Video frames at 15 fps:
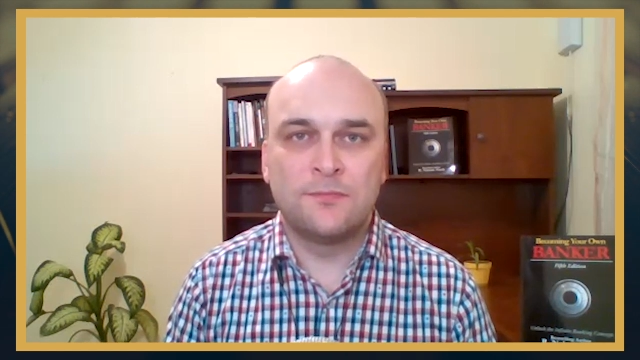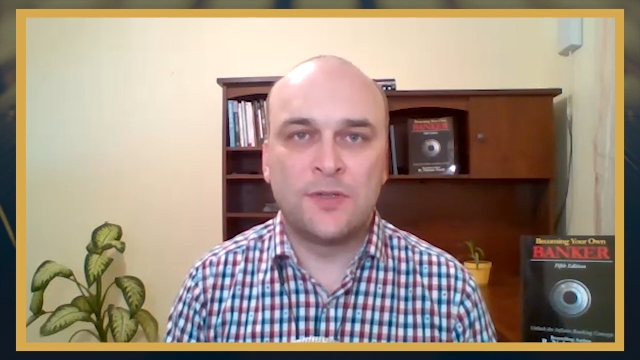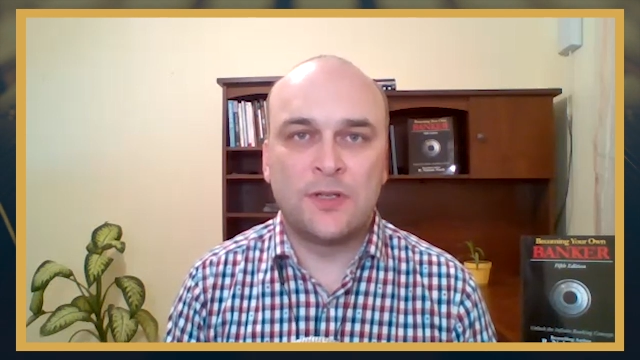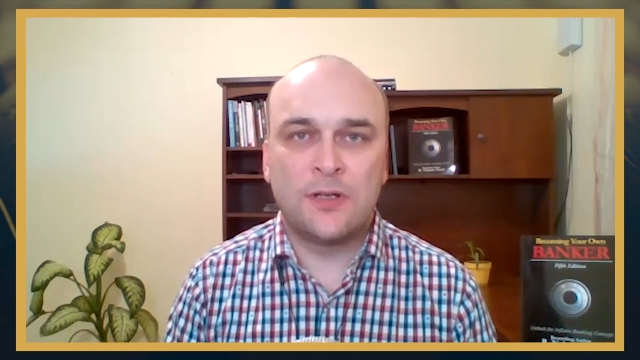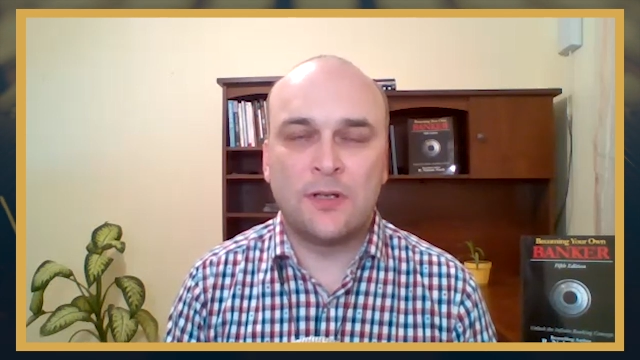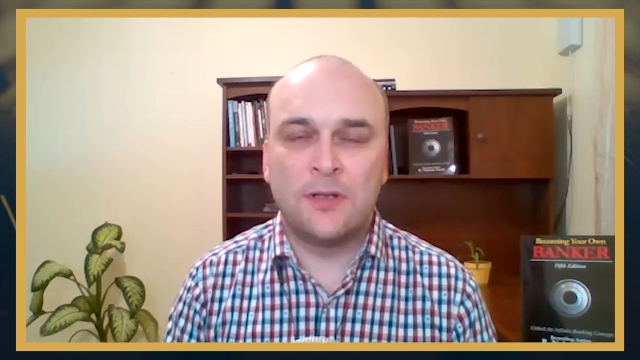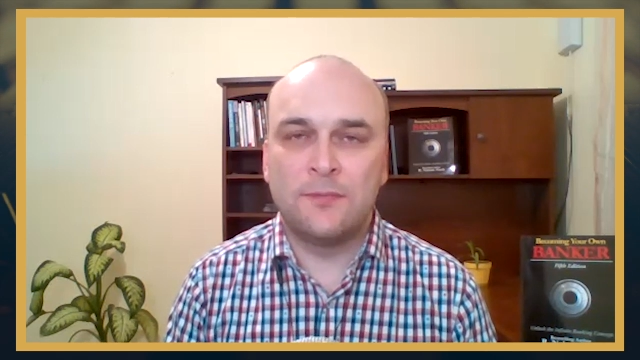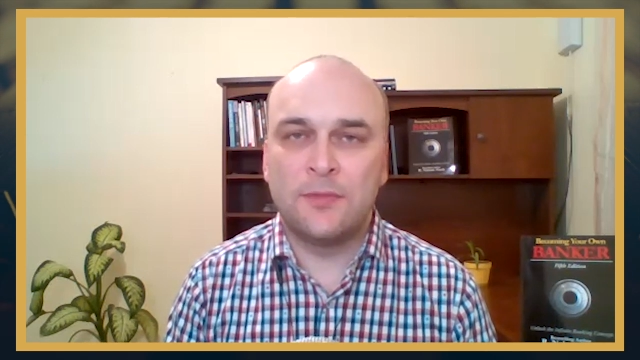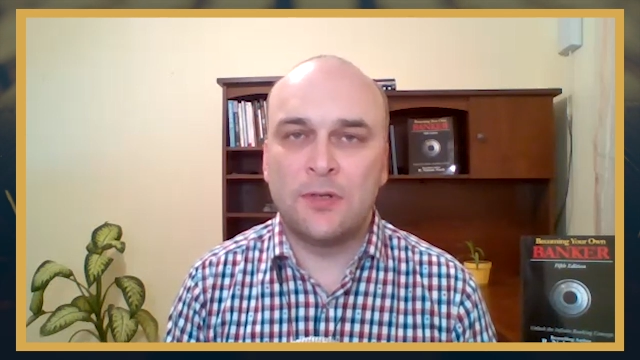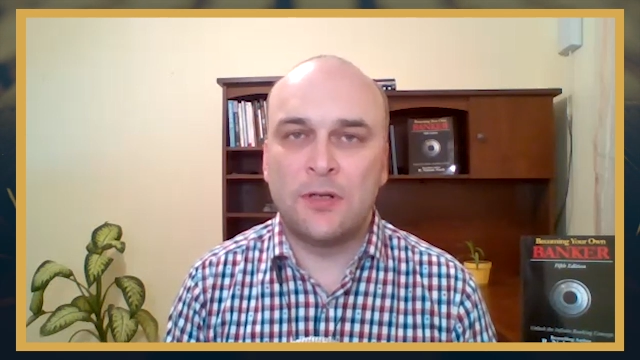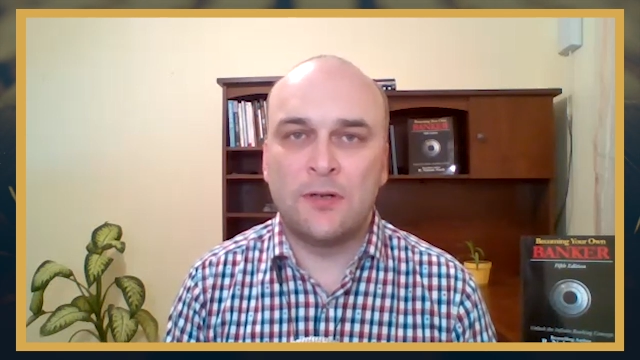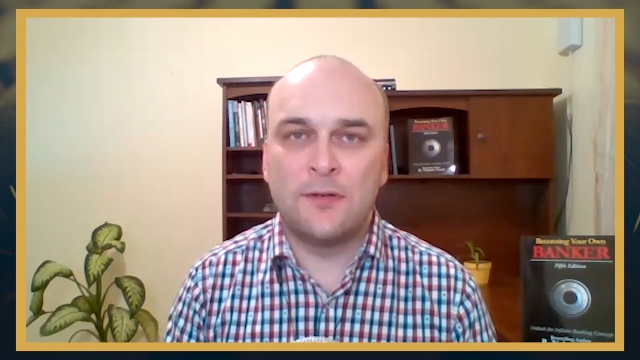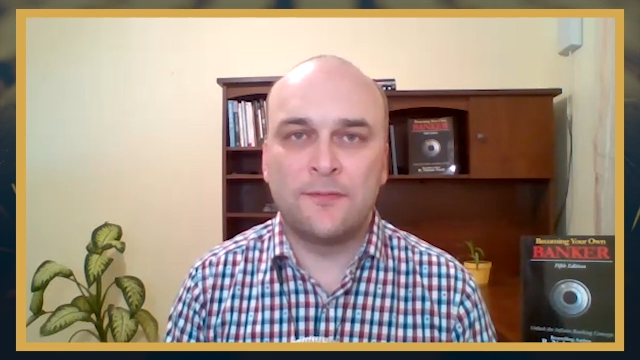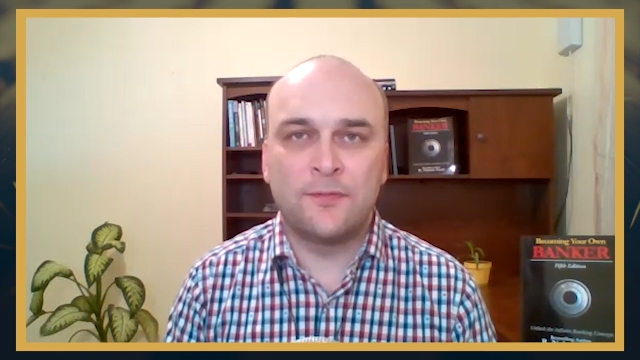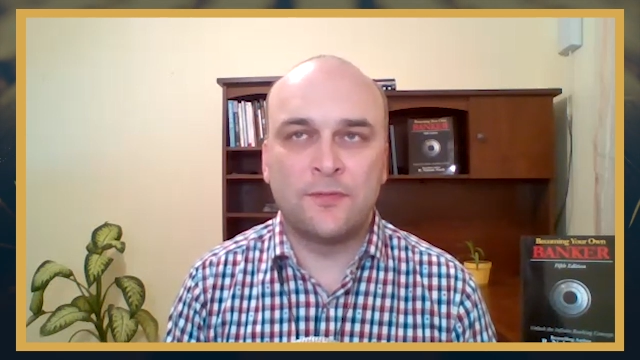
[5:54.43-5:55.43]
time
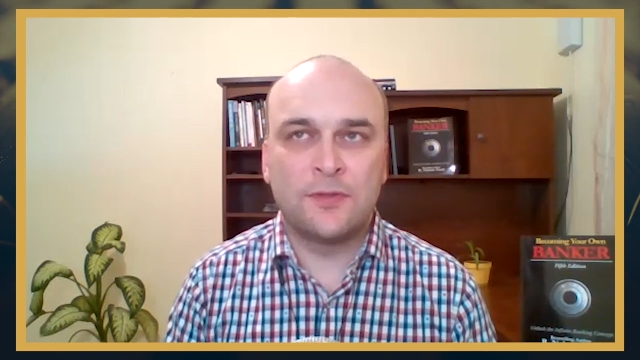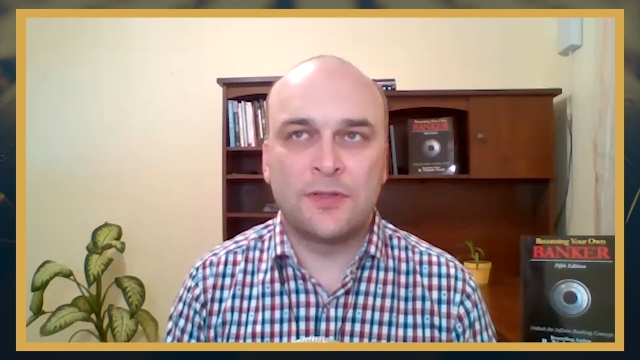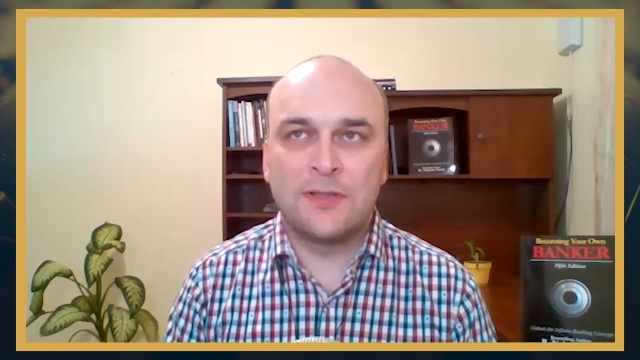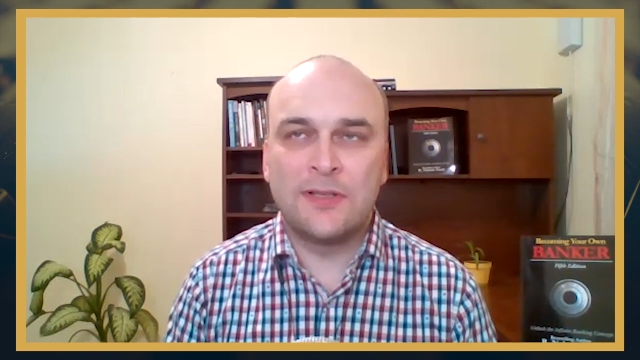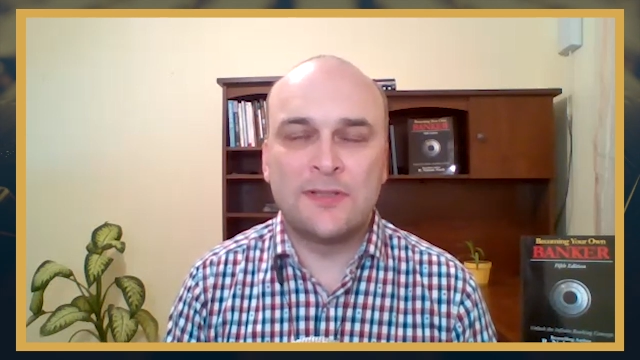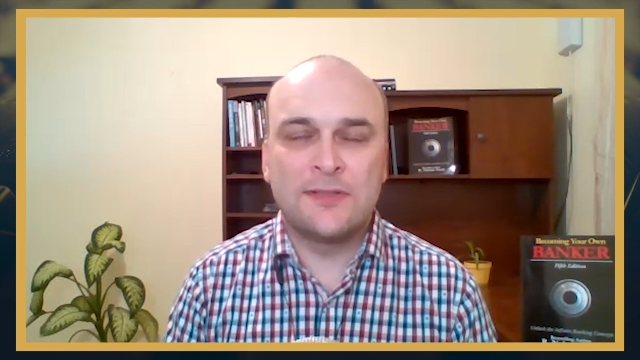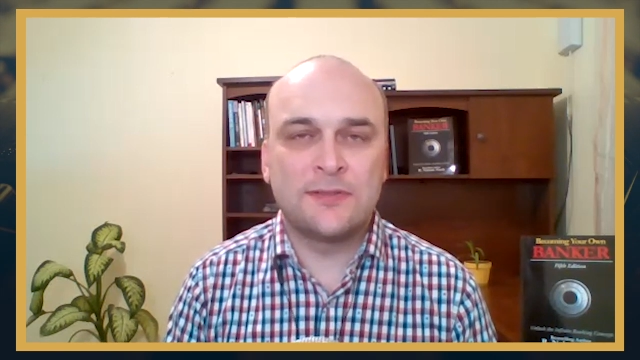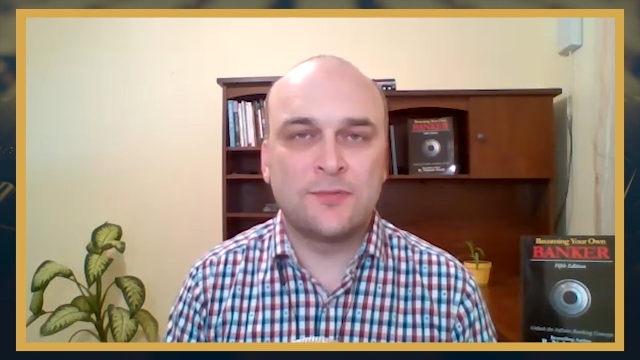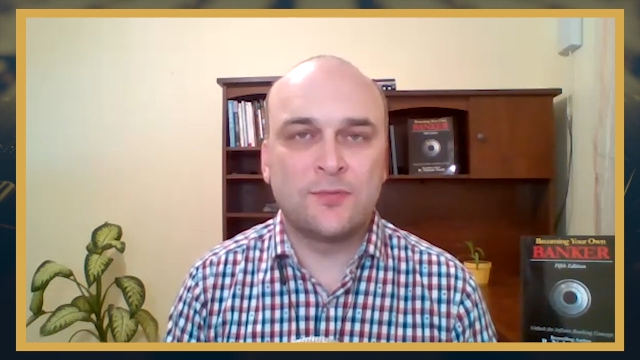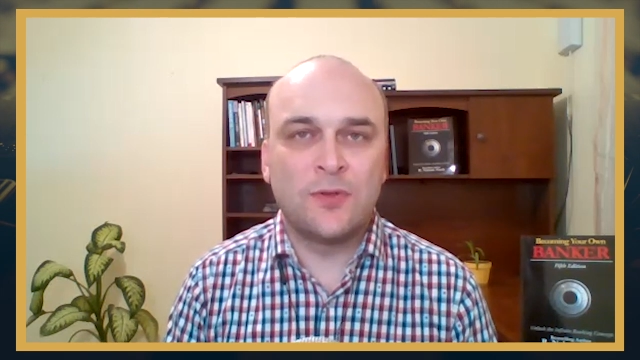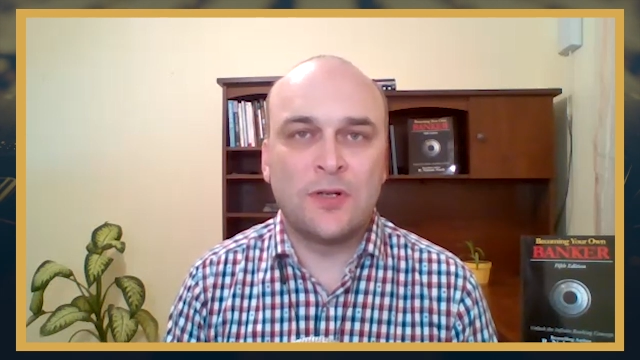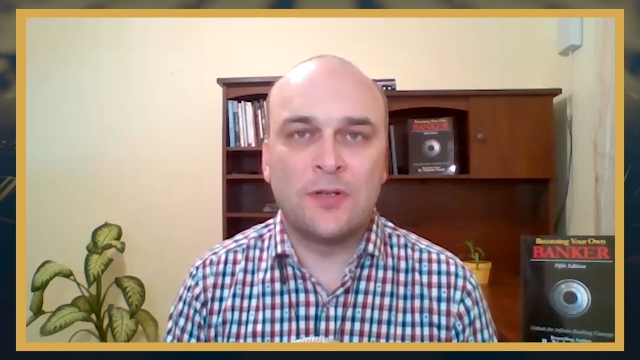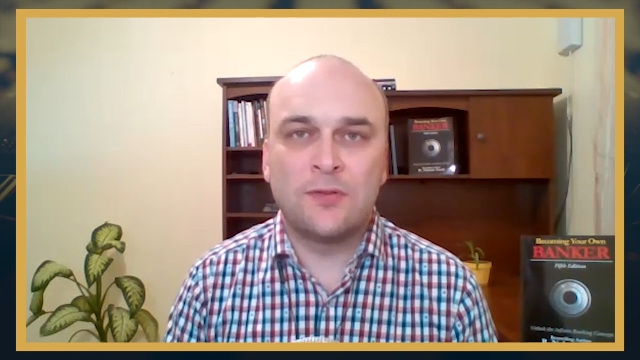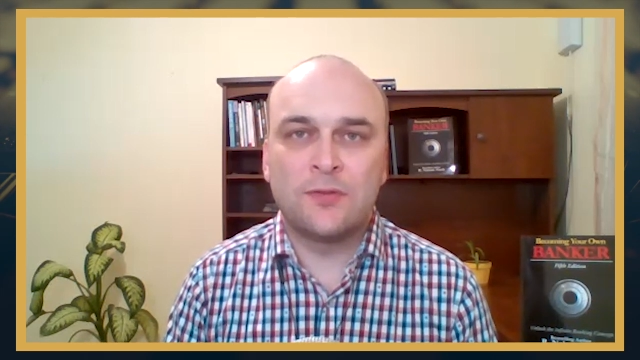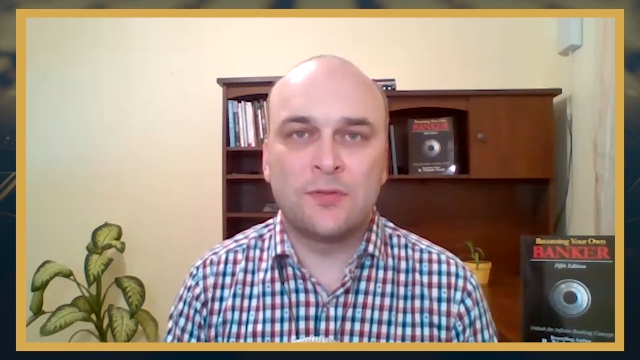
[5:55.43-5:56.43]
off for at least
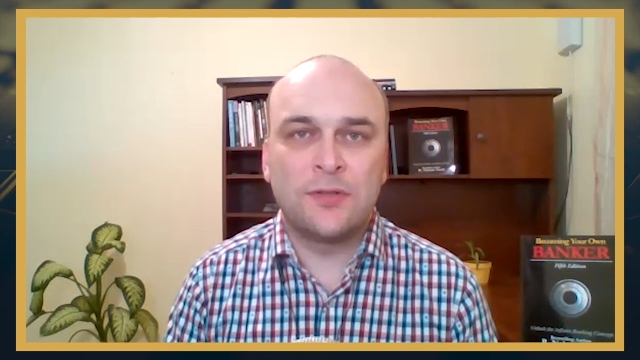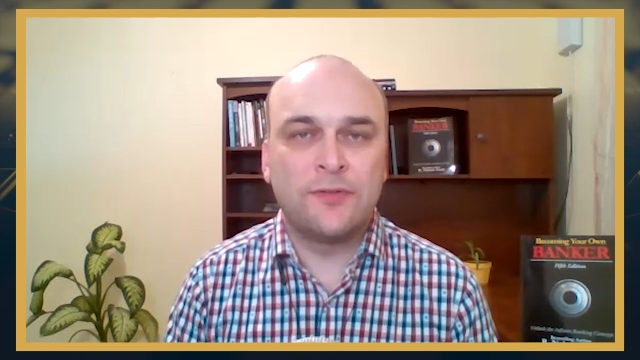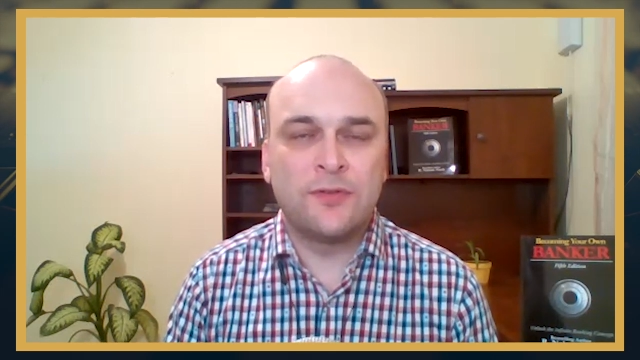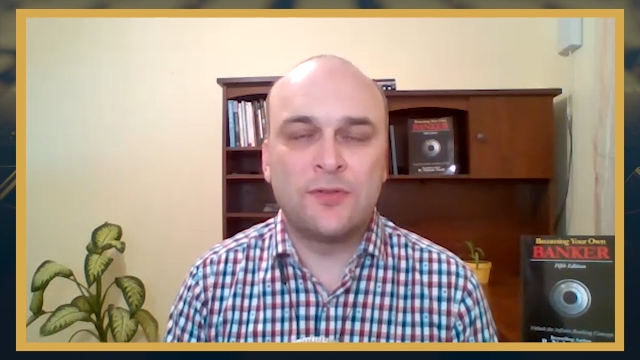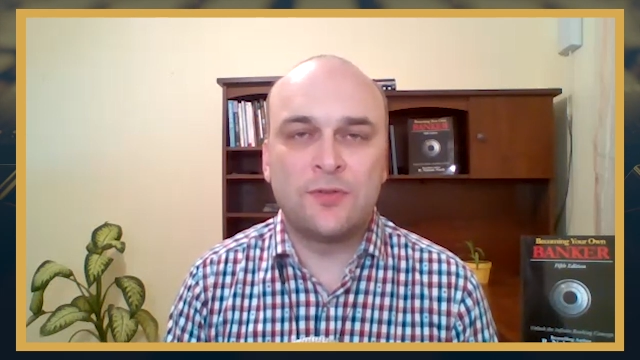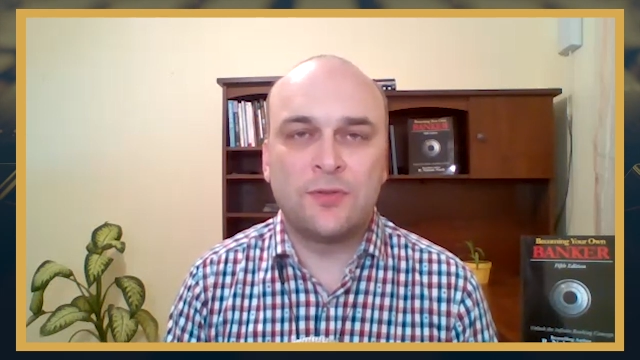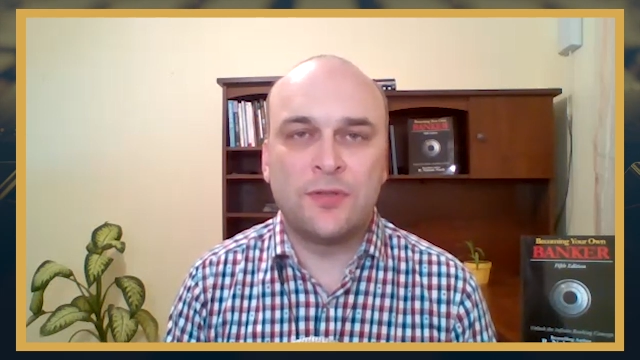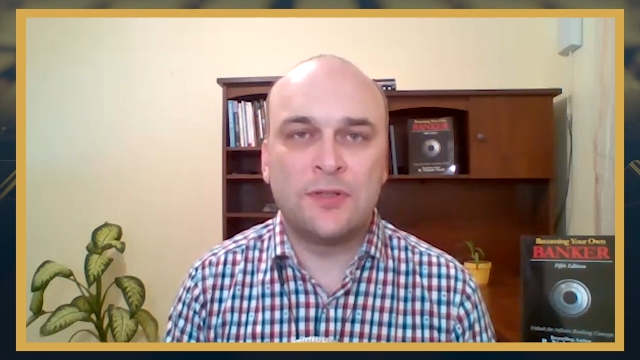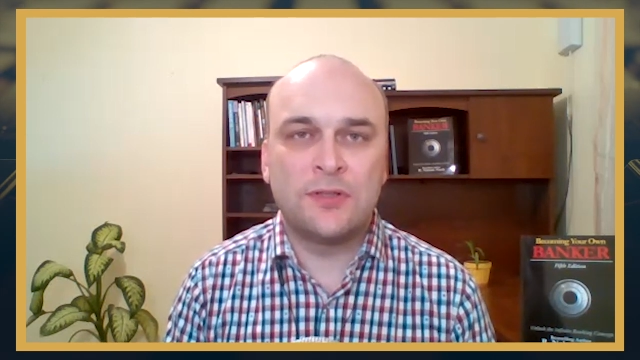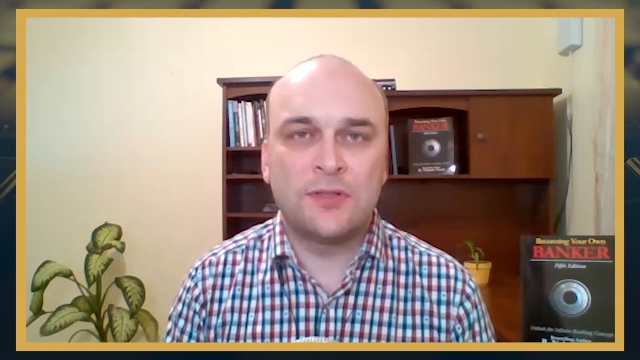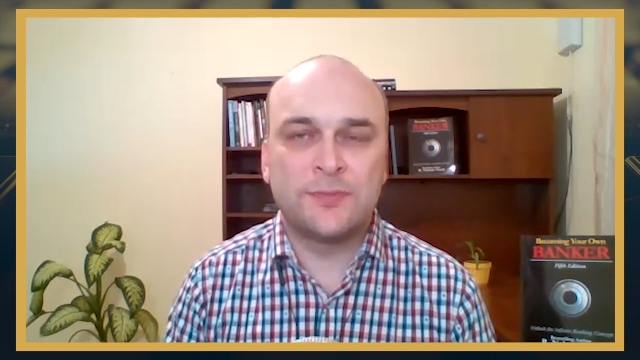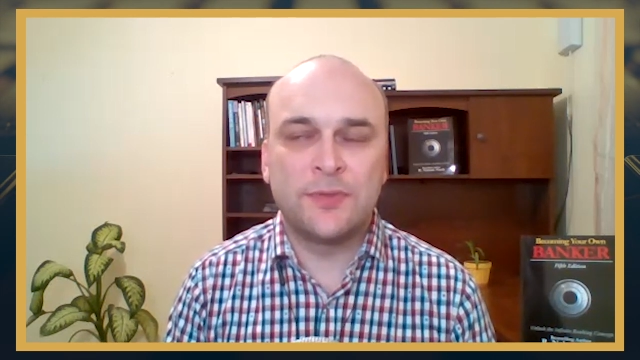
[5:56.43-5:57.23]
1 or even 2 years